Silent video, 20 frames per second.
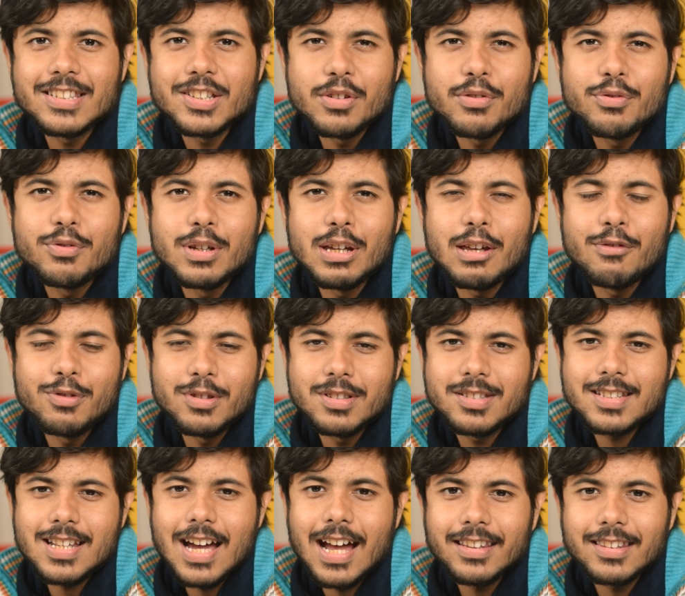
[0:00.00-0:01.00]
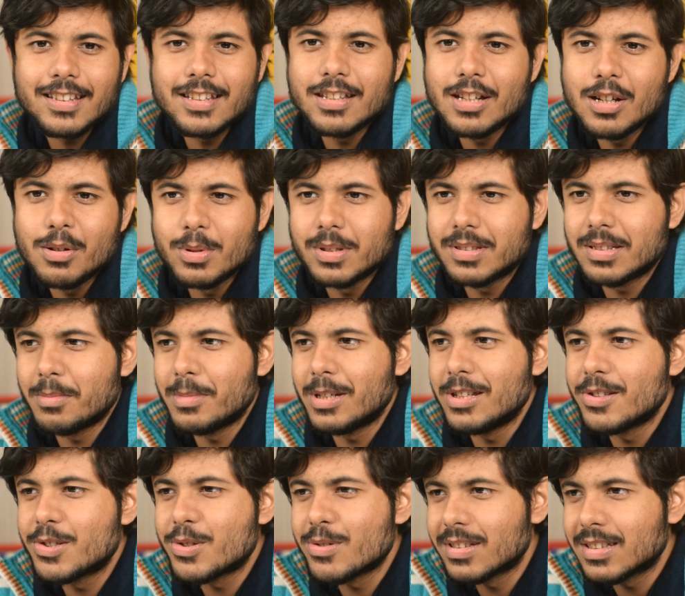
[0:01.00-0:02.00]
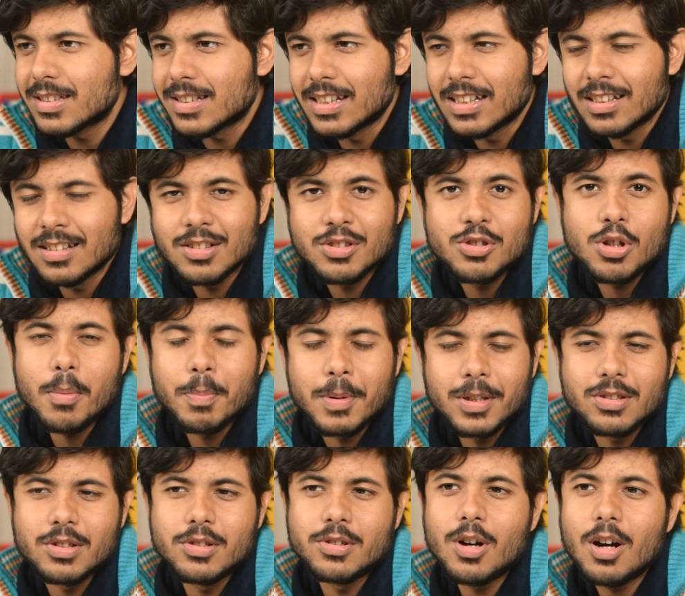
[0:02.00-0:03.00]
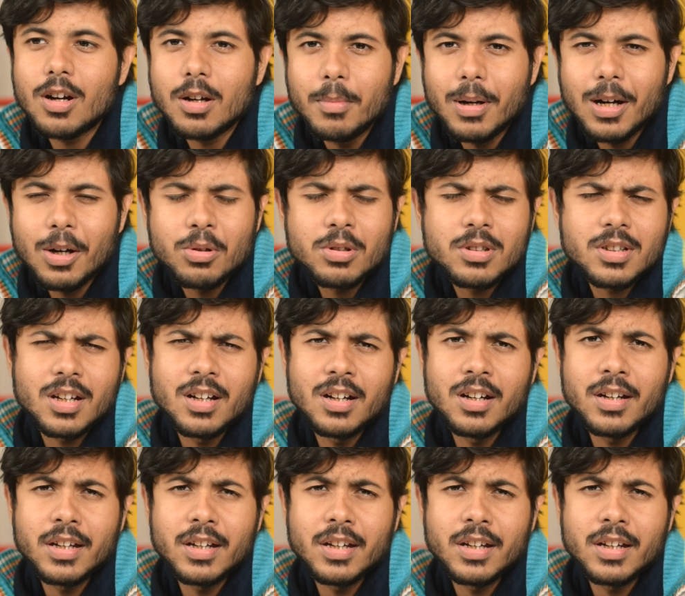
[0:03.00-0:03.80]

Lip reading: So if we start the year with some interesting topics to talk about